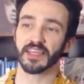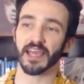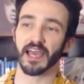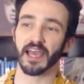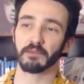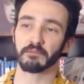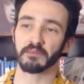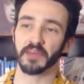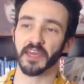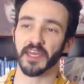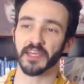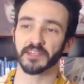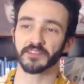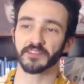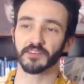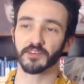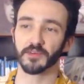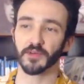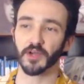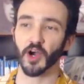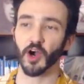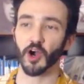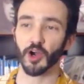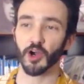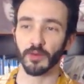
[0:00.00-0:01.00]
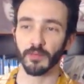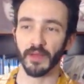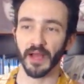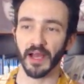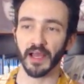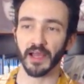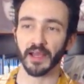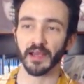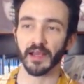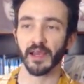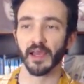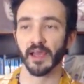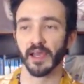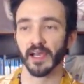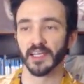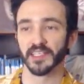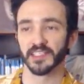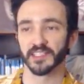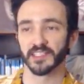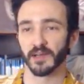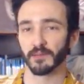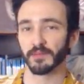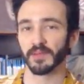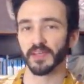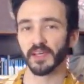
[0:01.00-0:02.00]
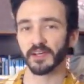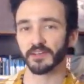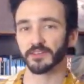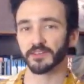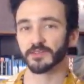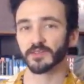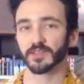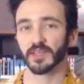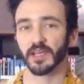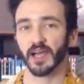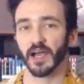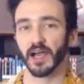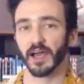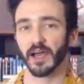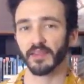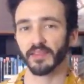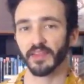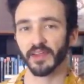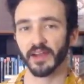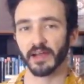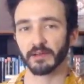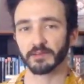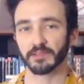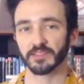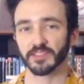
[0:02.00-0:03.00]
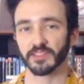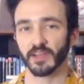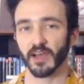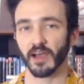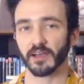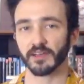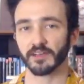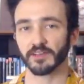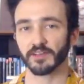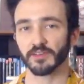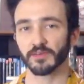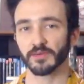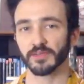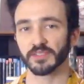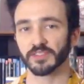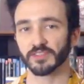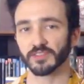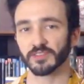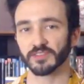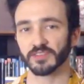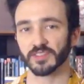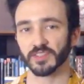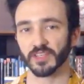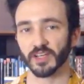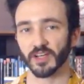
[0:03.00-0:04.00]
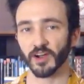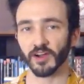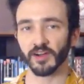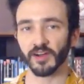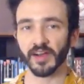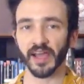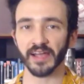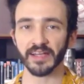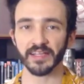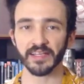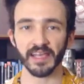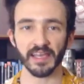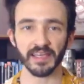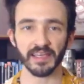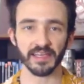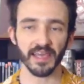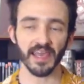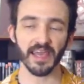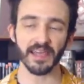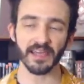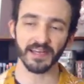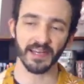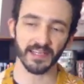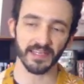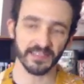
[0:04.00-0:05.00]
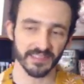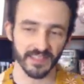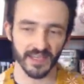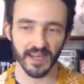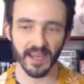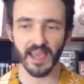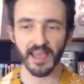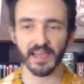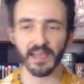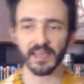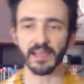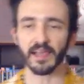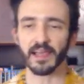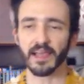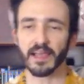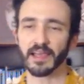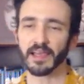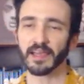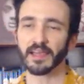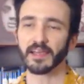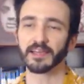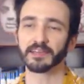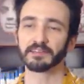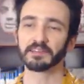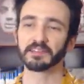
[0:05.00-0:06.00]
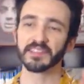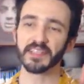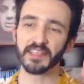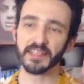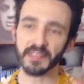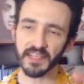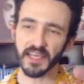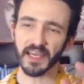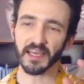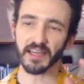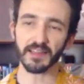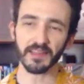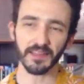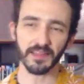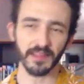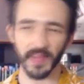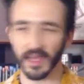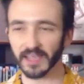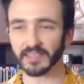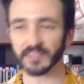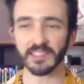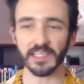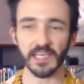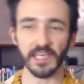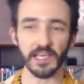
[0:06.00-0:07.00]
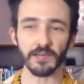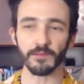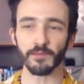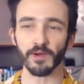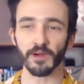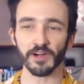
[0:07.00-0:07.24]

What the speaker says: the MK2 carbine, somebody else that I was talking to was using the Kar98k, and I said, hey, does it get less hit